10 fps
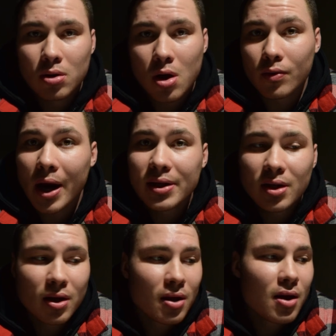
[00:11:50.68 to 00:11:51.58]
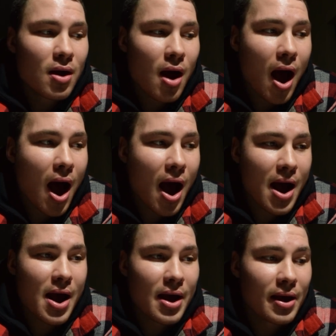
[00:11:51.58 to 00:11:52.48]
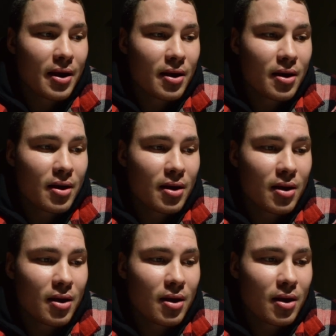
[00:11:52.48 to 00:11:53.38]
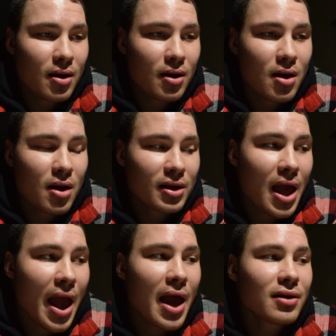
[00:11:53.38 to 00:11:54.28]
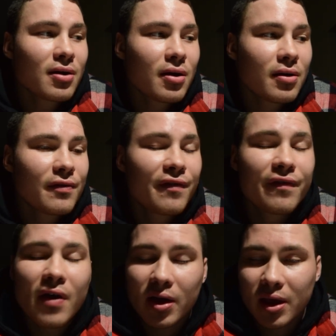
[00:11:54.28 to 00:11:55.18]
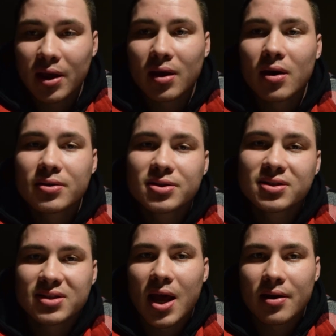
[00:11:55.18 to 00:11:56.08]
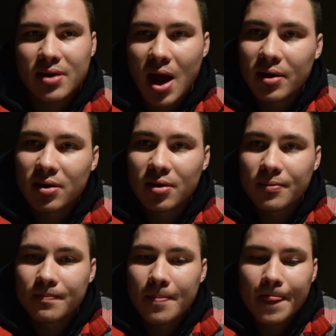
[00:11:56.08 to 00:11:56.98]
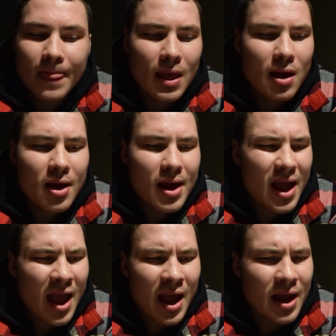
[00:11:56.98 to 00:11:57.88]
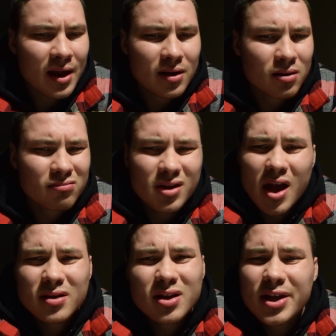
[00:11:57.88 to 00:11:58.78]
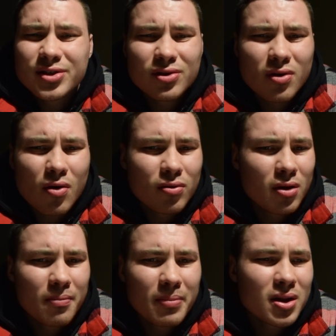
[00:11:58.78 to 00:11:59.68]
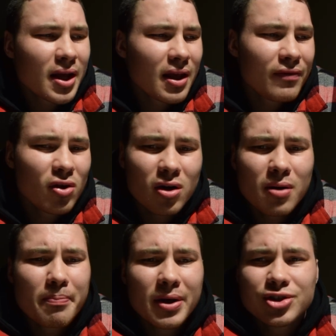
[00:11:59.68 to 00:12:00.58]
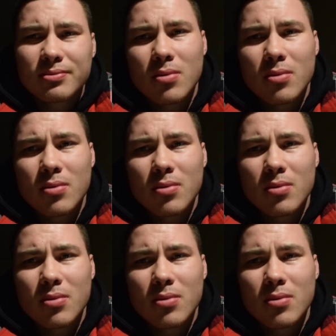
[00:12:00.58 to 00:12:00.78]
All right, I can't fucking stand that. And yeah, to each their own, but like if you're gonna bitch and